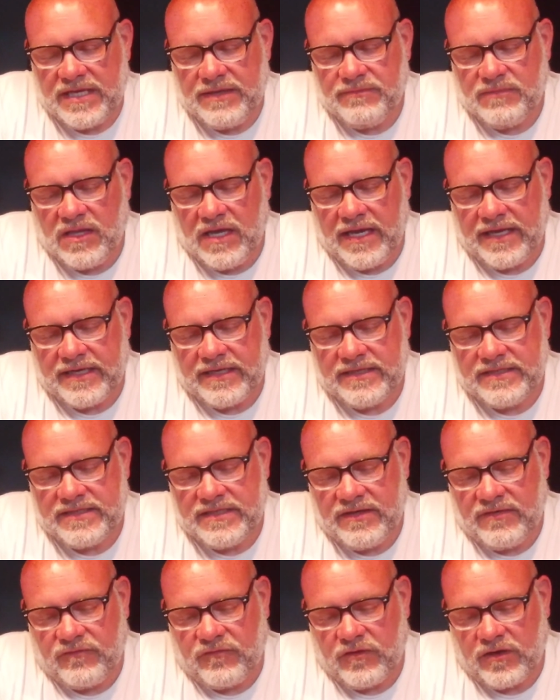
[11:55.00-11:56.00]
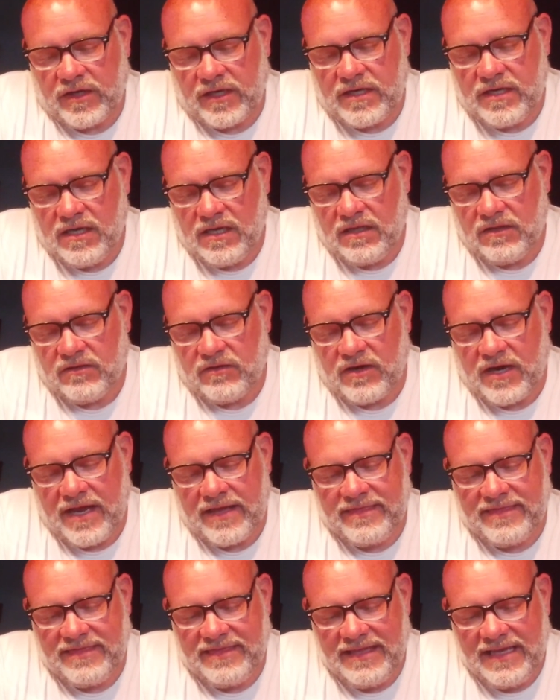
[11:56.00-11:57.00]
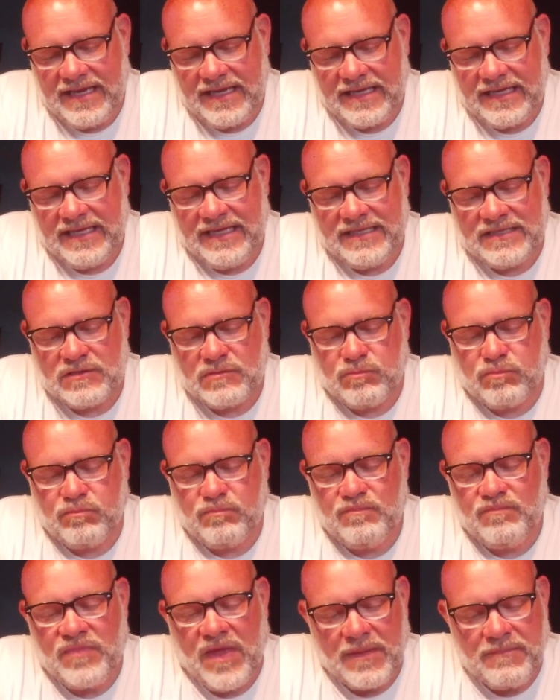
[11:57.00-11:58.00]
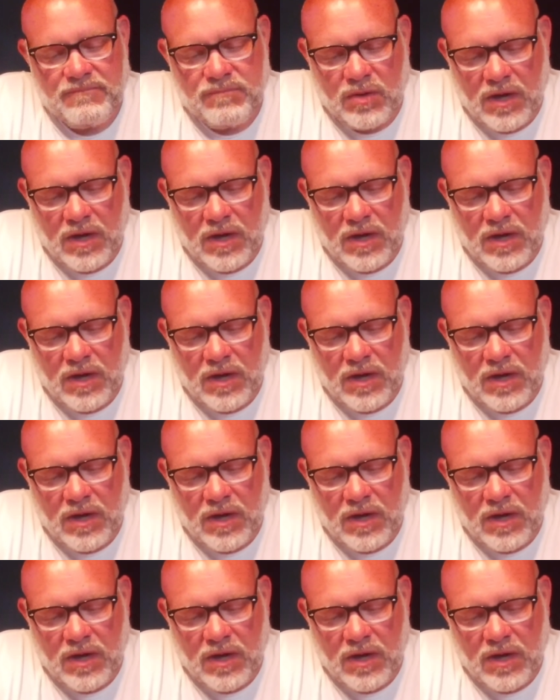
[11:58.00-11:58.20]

seem like a different color. I think they